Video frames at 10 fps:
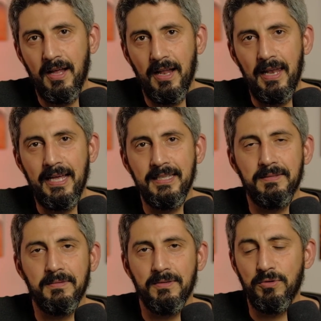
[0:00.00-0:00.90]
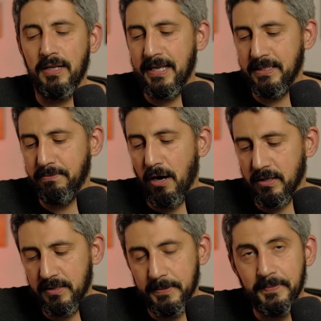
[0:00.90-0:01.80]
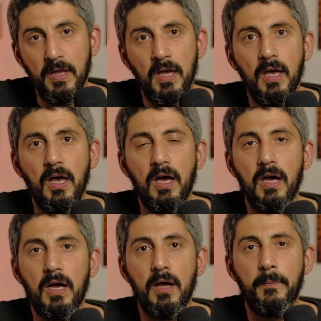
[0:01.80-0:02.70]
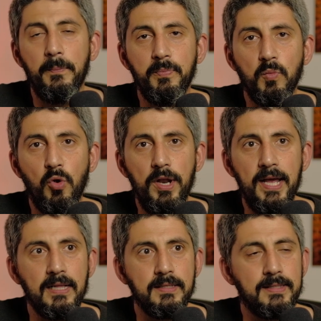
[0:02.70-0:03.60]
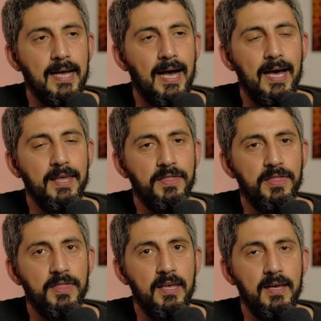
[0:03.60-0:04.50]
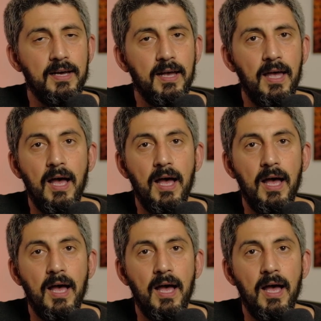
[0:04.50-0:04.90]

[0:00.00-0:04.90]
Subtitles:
lens box. What else? I think.